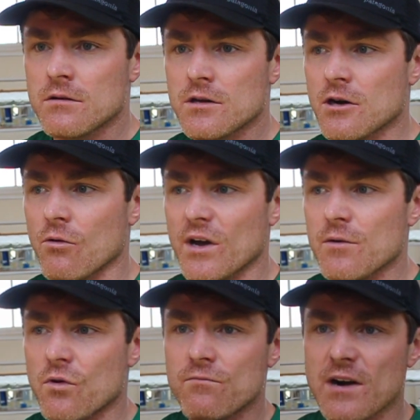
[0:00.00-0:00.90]
You know, he
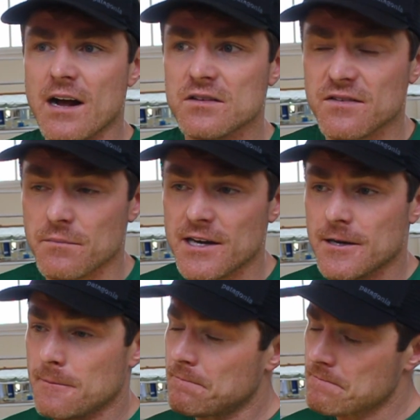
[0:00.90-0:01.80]
won rounds for me,
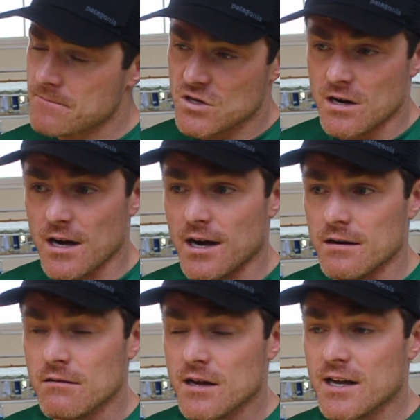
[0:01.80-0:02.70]

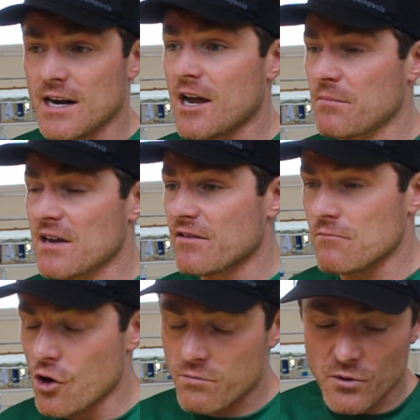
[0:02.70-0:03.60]
and correct me if I'm
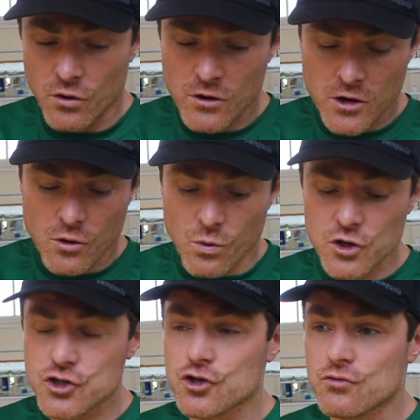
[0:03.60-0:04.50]
wrong, but
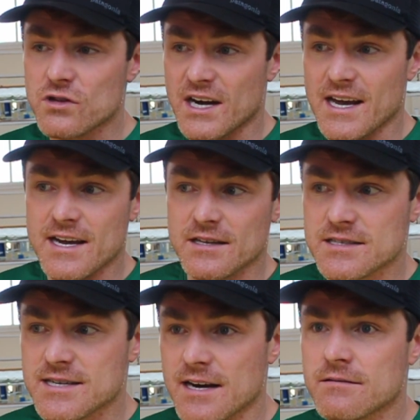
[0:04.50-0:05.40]
one, two, three, eight, and
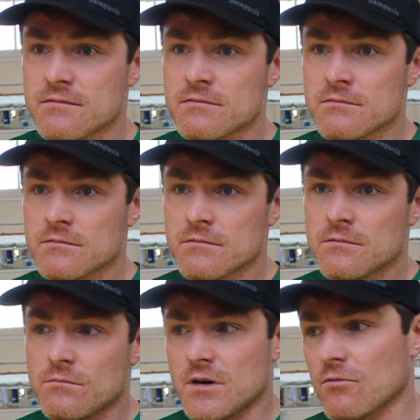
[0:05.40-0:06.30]
ten,
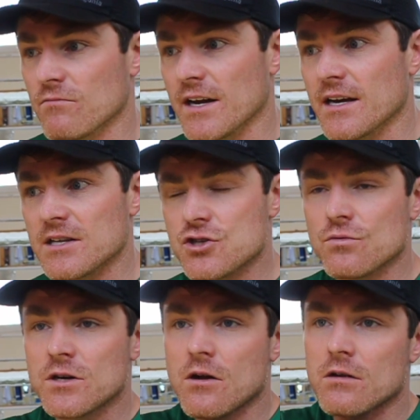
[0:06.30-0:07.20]
without really
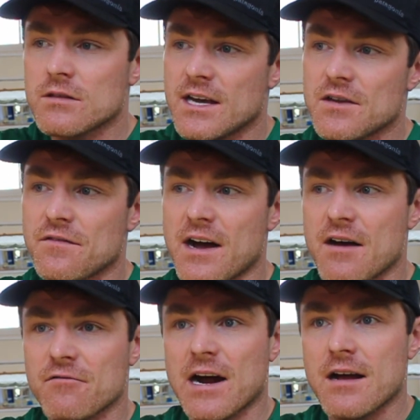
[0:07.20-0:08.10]
doing nothing. There's
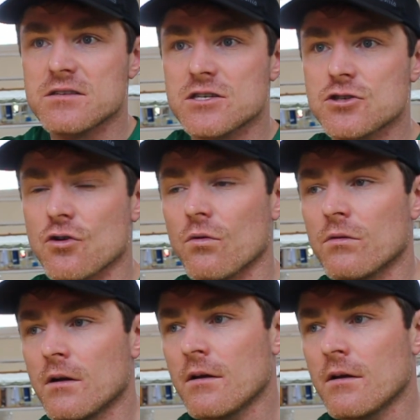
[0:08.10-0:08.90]
five rounds, so